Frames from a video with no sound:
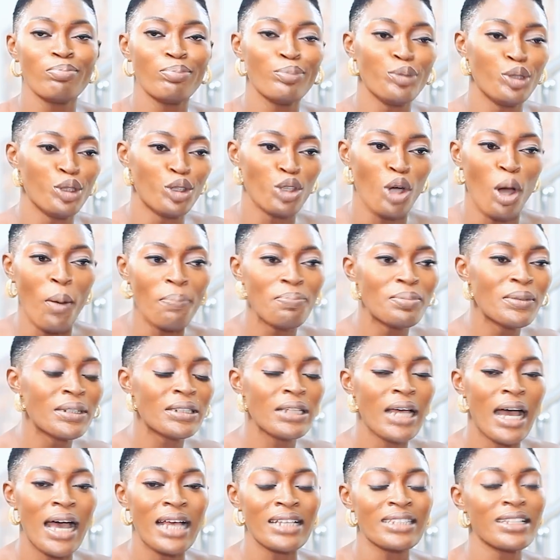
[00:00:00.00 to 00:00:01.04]

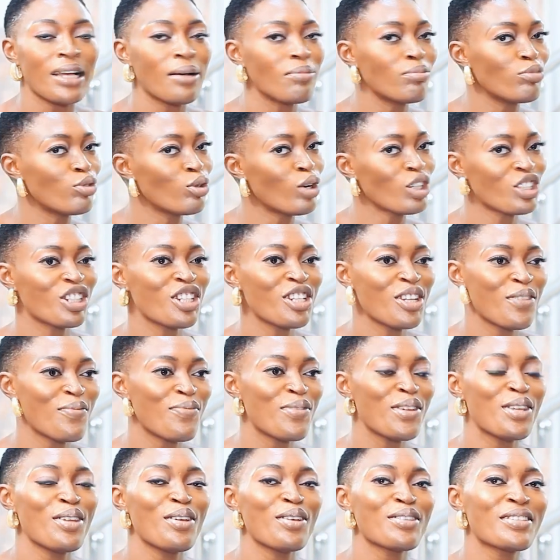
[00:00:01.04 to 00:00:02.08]
jumped as I'm rushing the
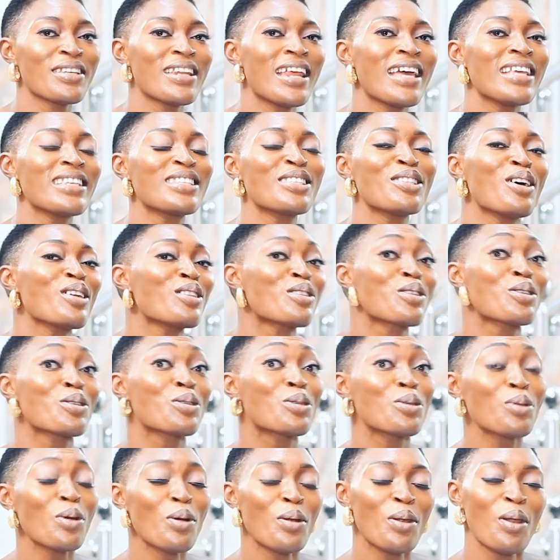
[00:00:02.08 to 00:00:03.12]
video so that it's not
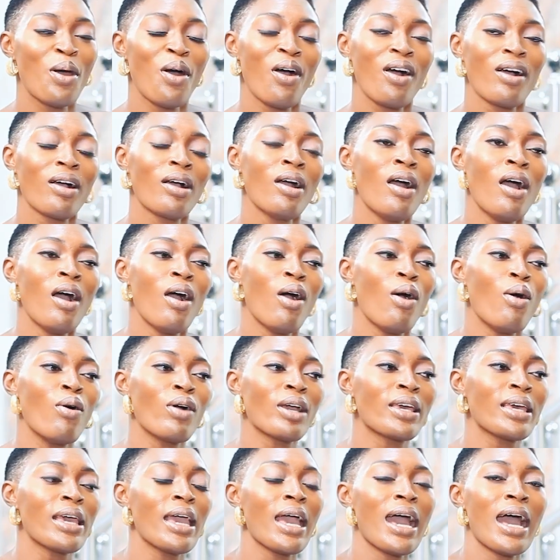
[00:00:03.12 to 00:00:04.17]
too long,
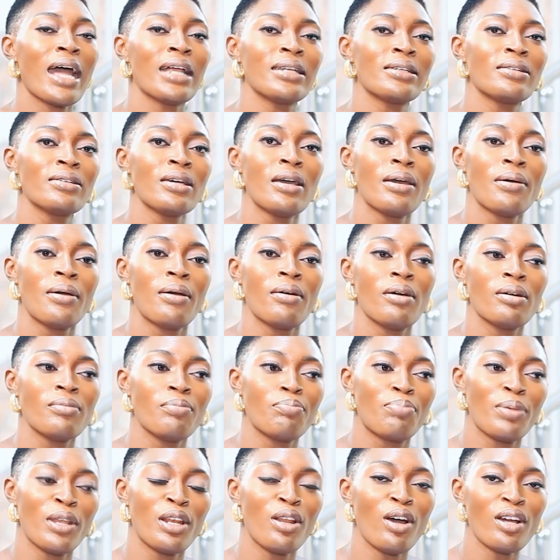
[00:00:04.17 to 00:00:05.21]
okay? And
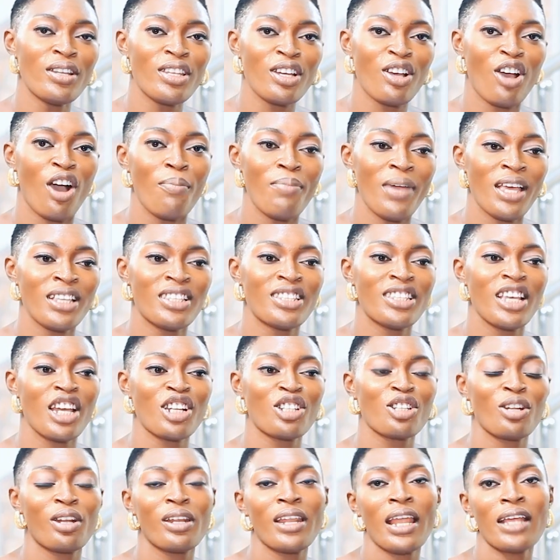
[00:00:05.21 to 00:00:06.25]
below the comment
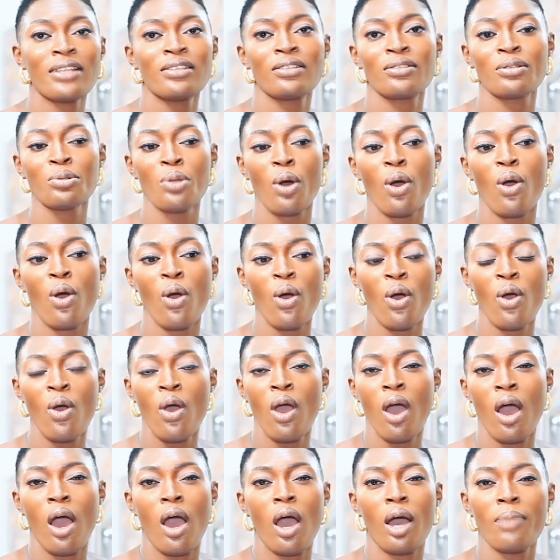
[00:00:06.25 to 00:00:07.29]
section, let's know
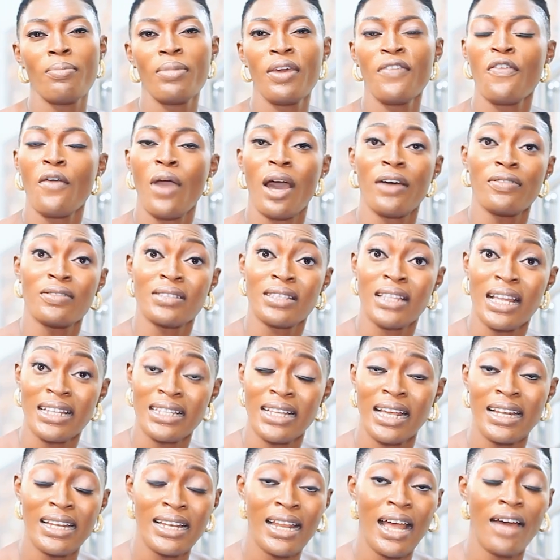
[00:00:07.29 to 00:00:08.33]
if you have
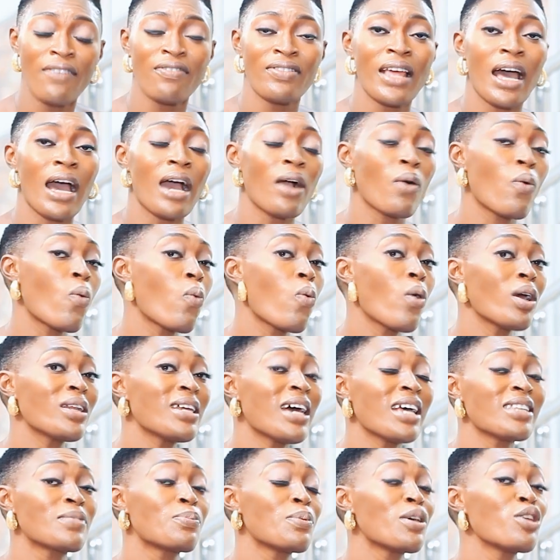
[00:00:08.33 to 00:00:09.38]
started NAFDAC, what
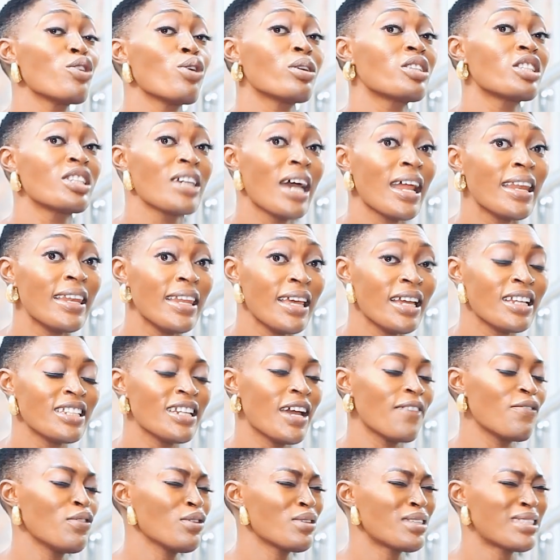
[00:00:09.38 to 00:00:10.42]
has been your challenge?
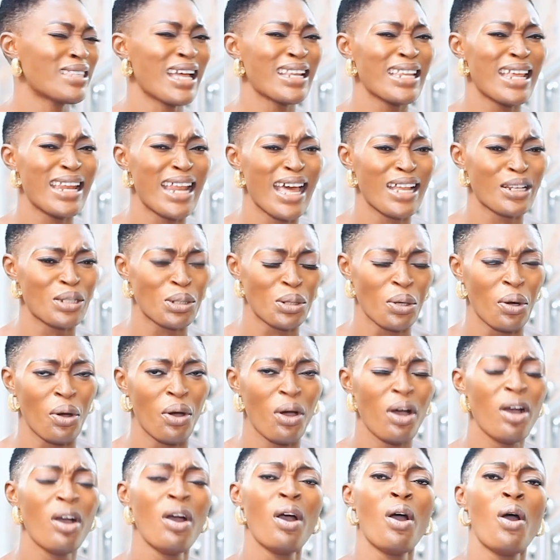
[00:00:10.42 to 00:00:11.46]
Have you started at
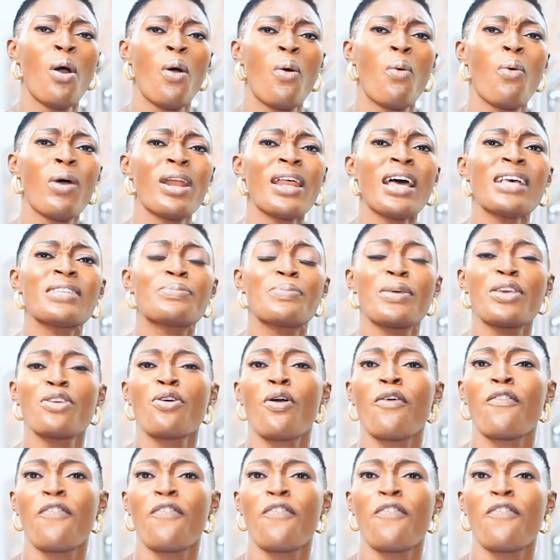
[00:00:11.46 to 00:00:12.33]
all? What has been your